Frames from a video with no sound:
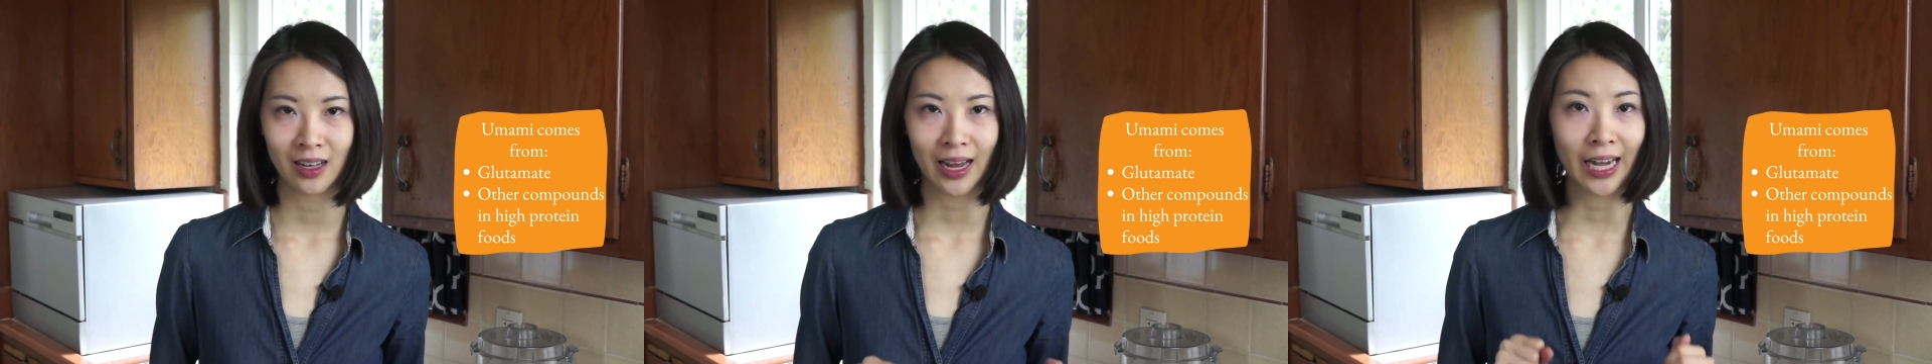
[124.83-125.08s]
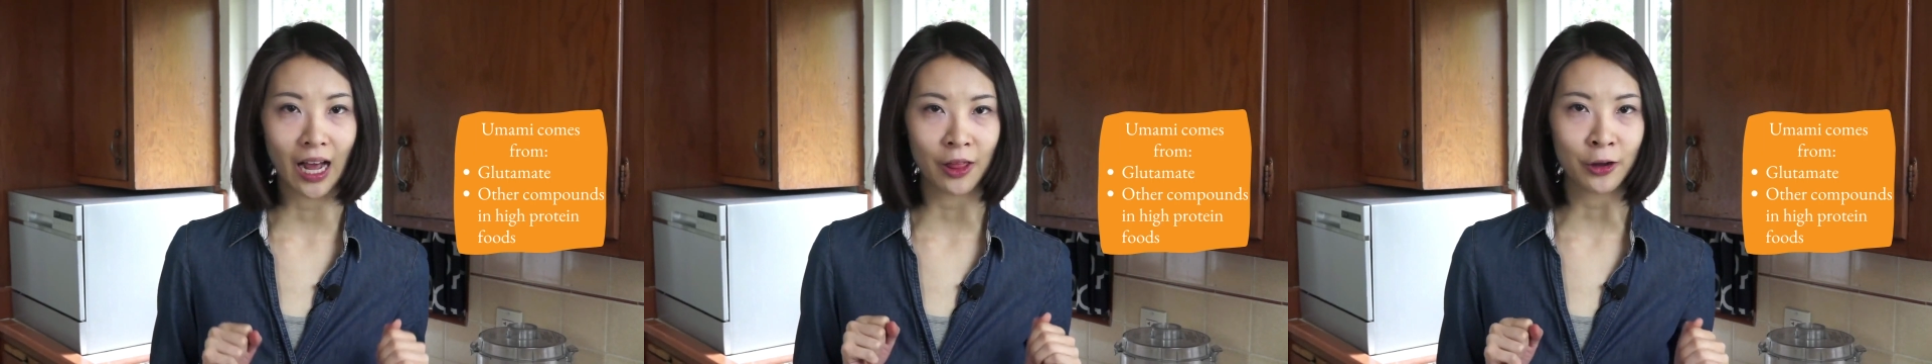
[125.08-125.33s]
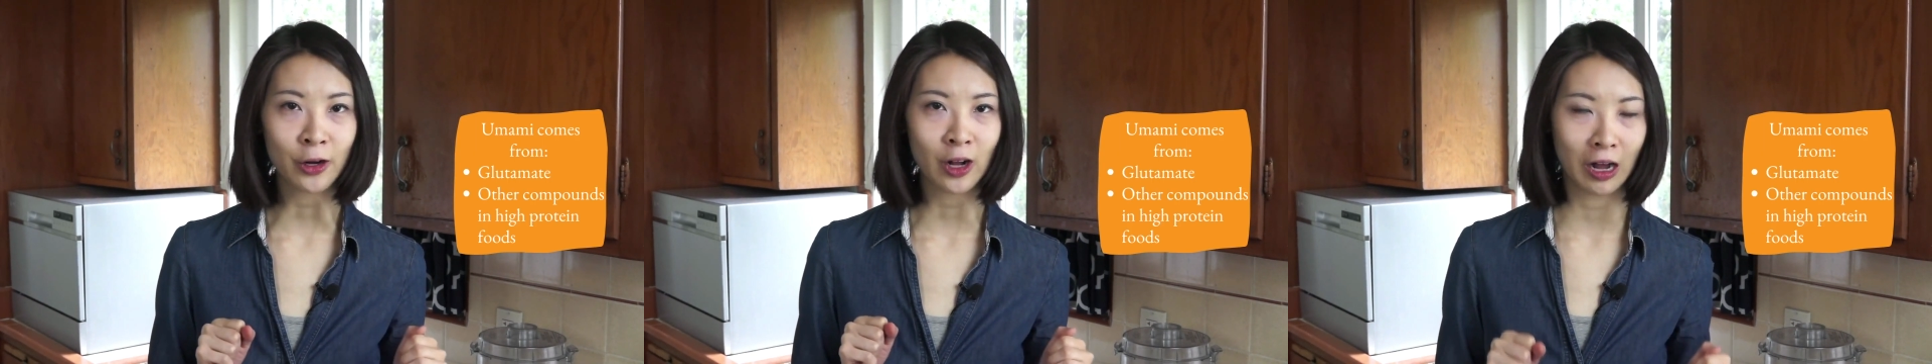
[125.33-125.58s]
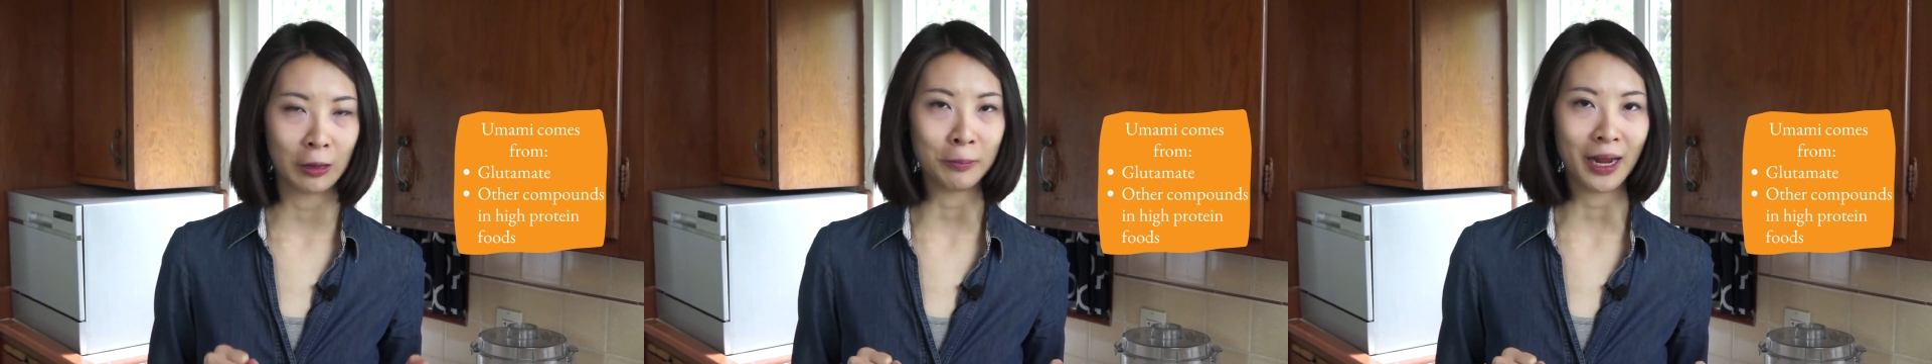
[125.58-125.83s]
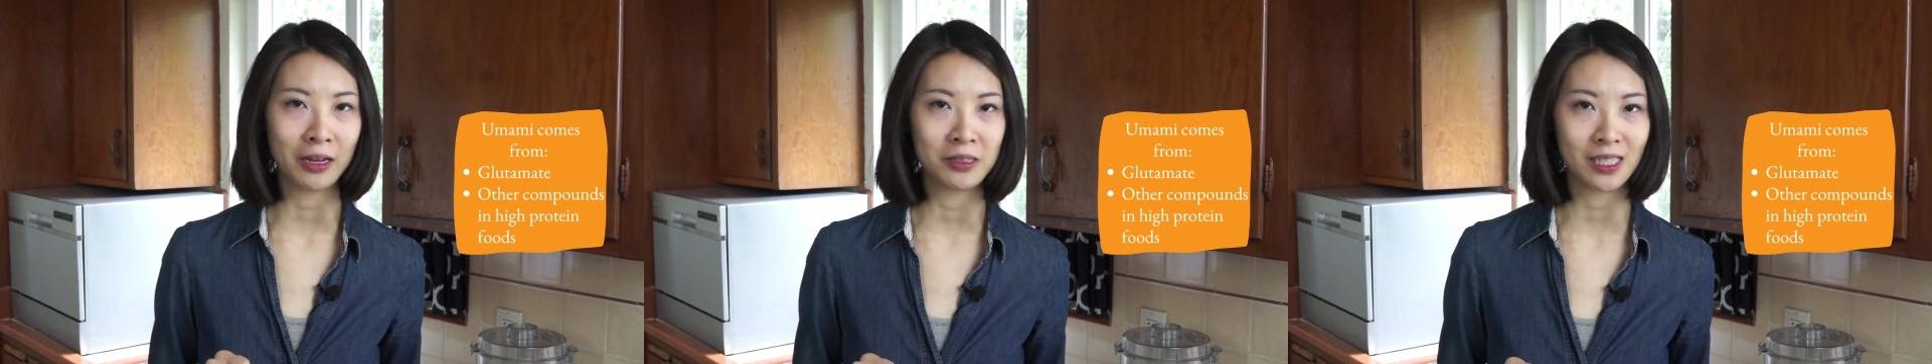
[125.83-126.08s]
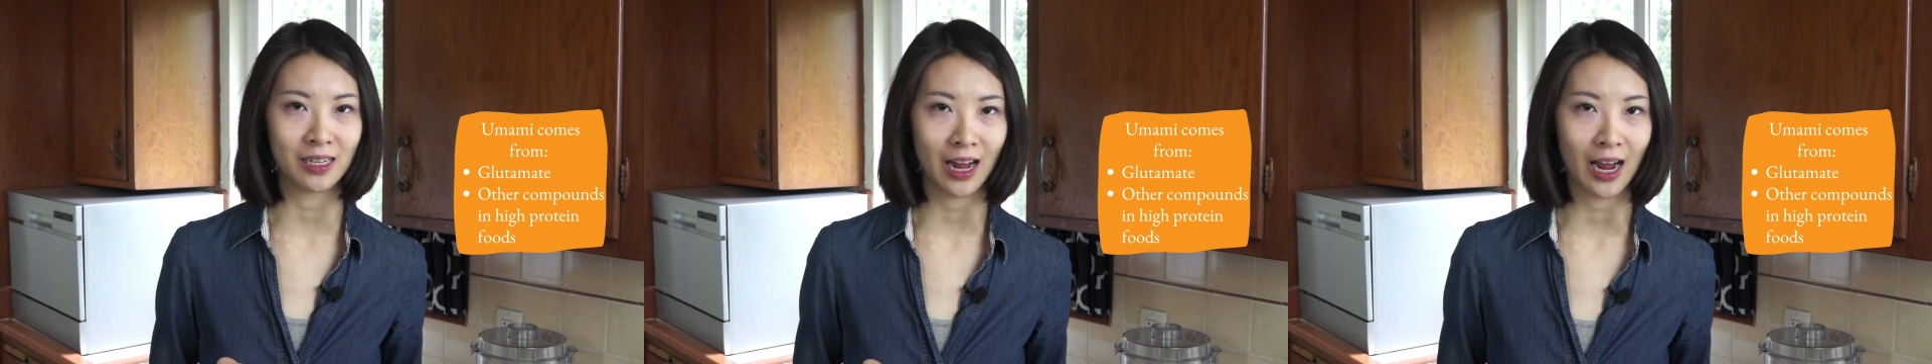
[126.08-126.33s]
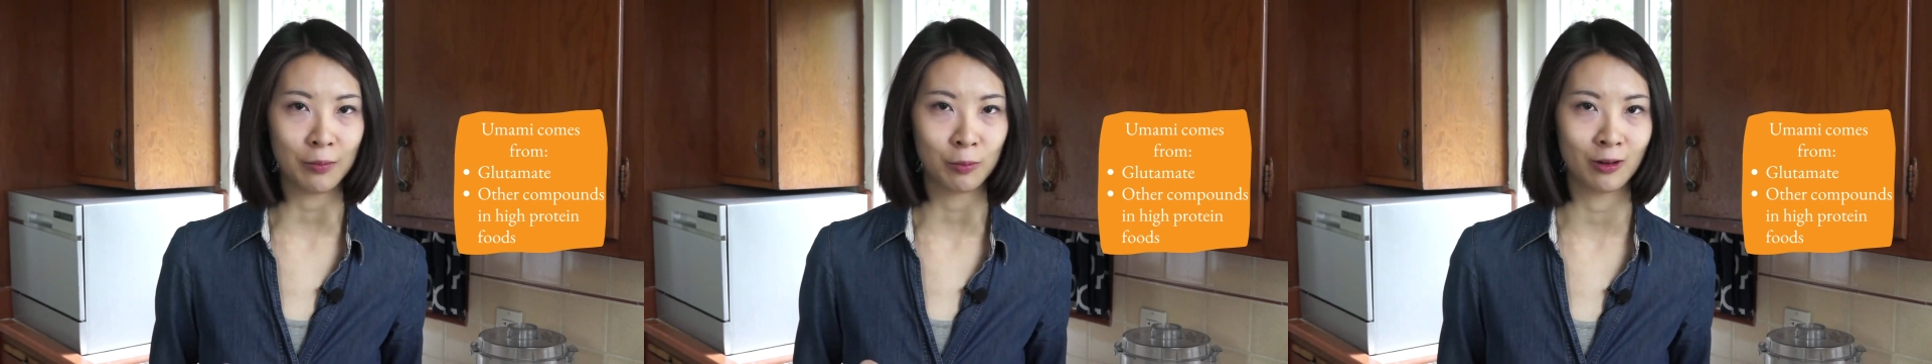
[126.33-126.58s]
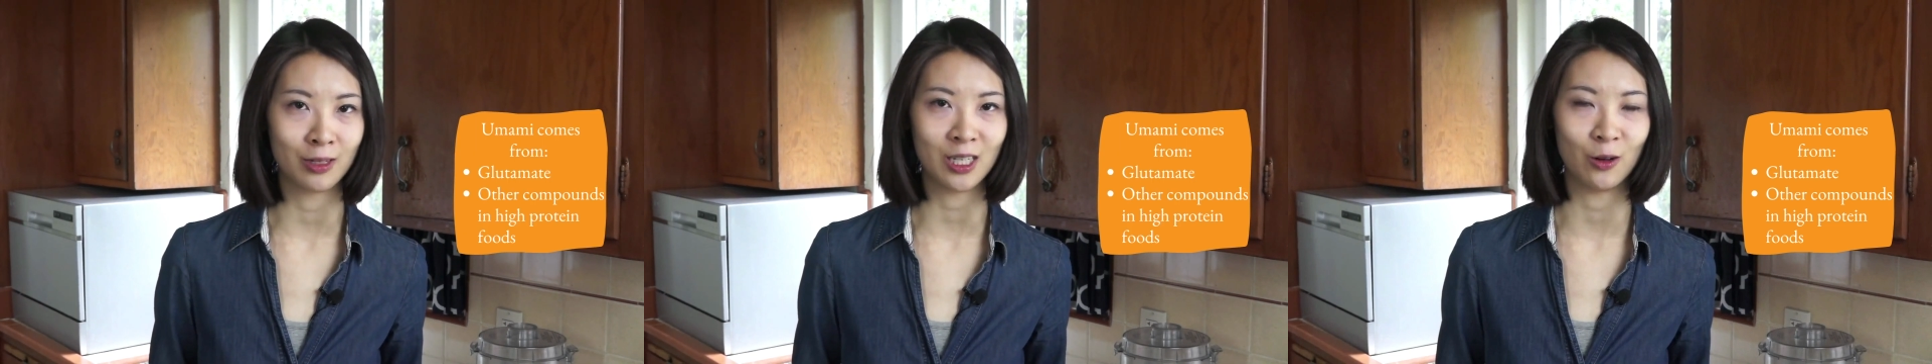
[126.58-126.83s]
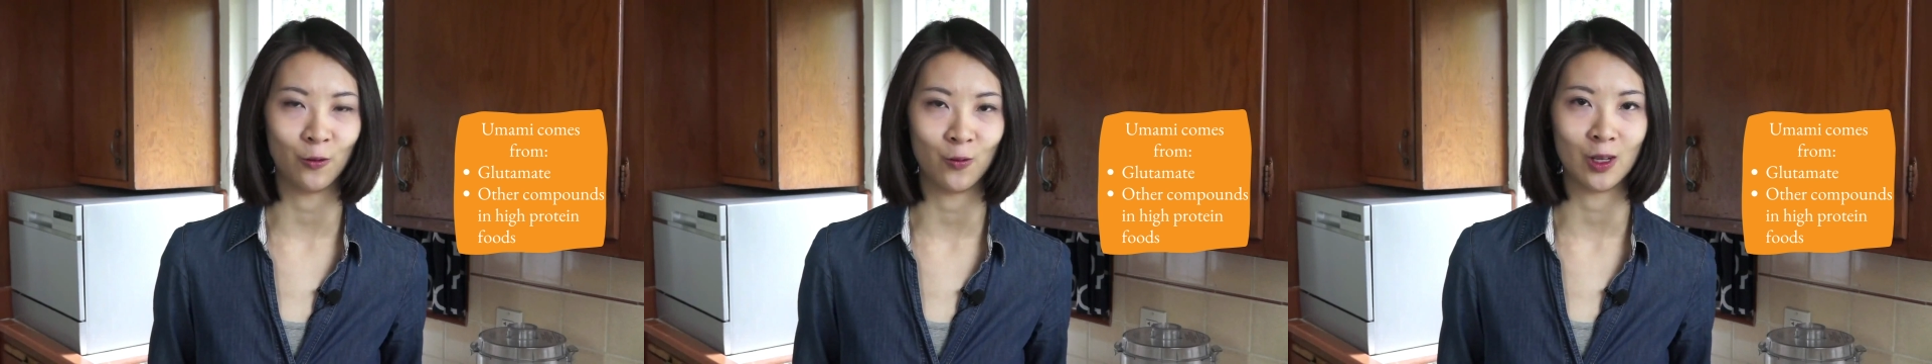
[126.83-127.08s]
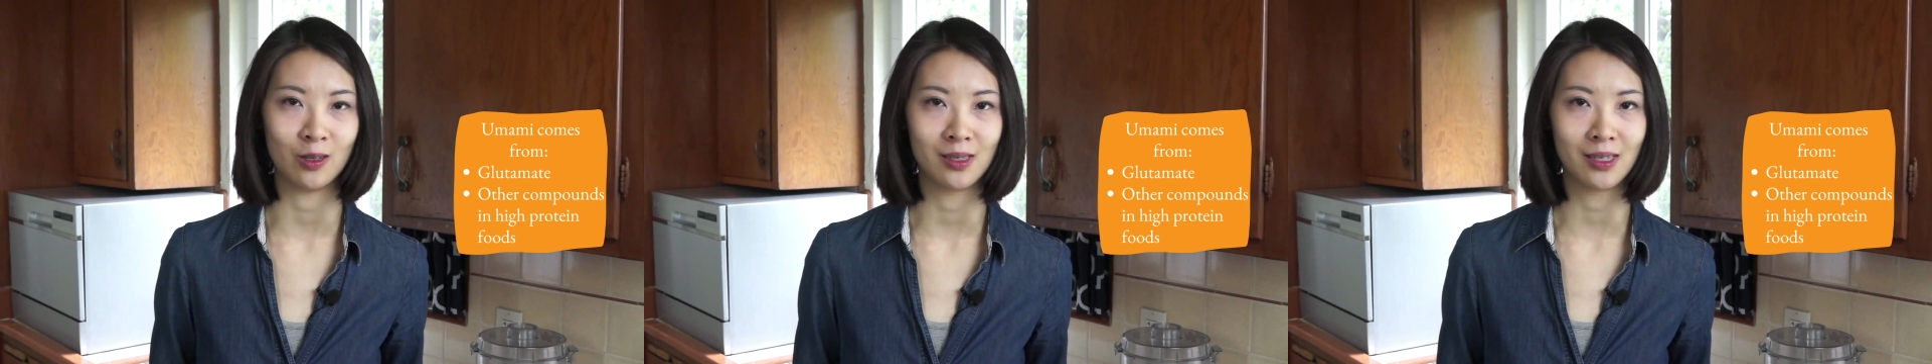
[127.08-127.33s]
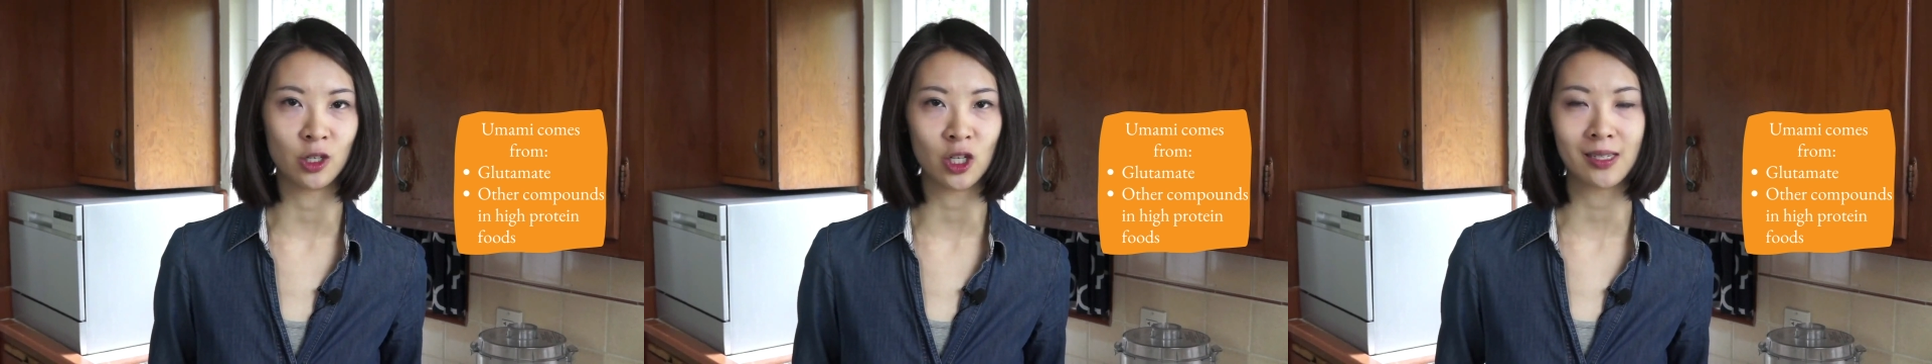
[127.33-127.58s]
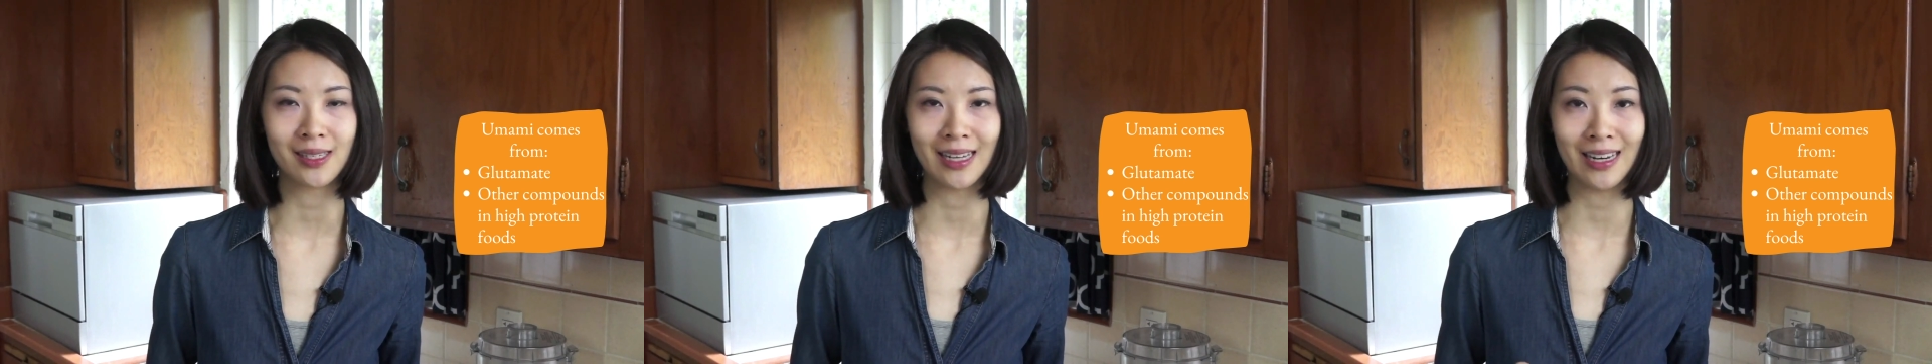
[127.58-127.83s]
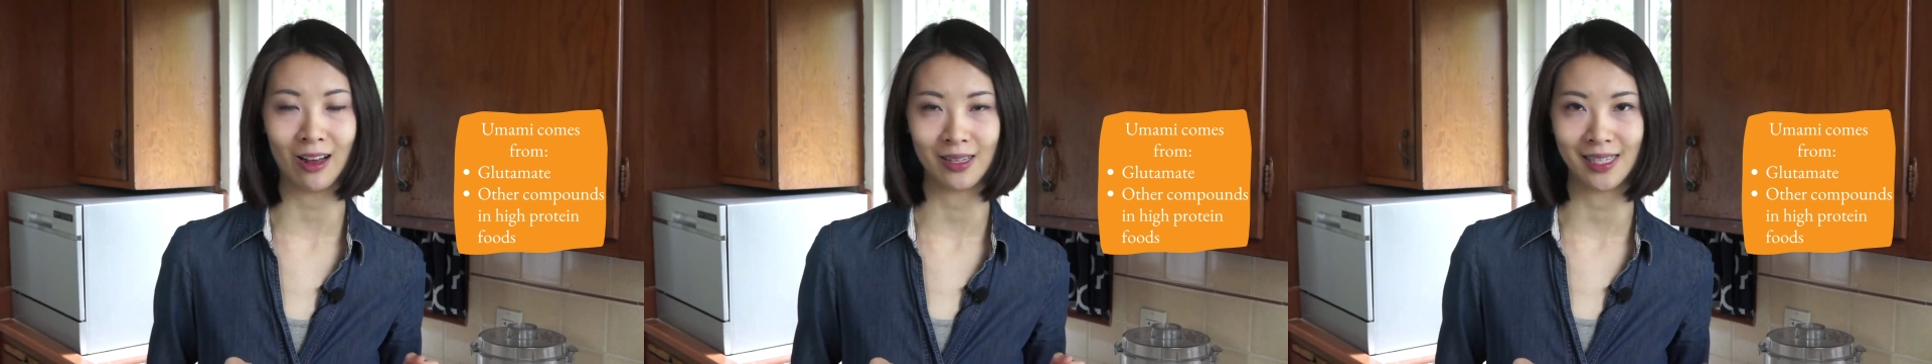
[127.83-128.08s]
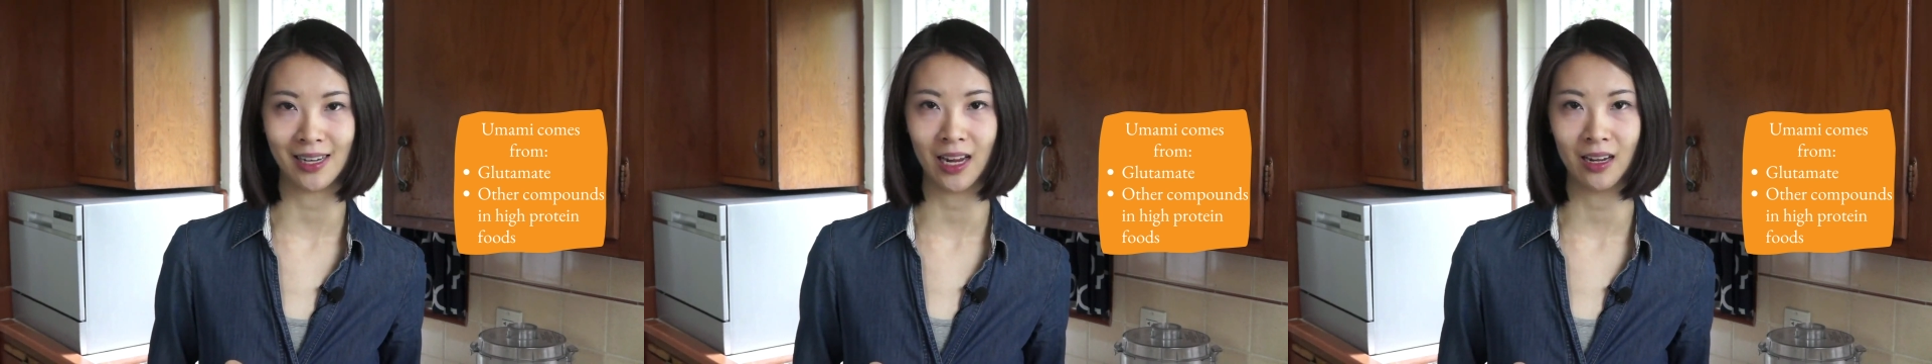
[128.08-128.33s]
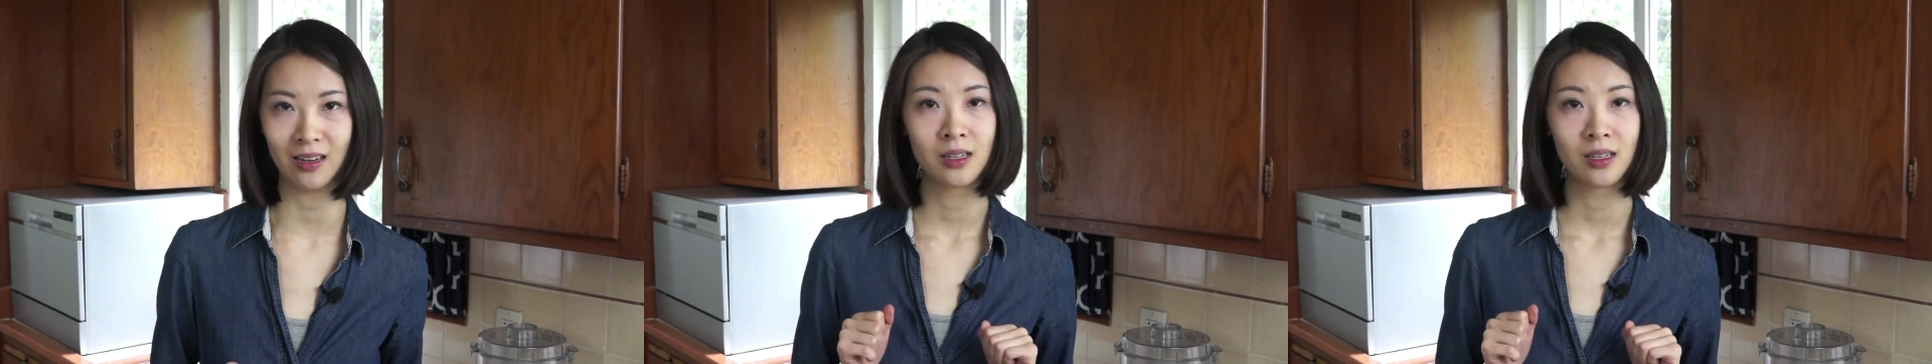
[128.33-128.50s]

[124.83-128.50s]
and other compounds in high-protein foods, such as inosinate.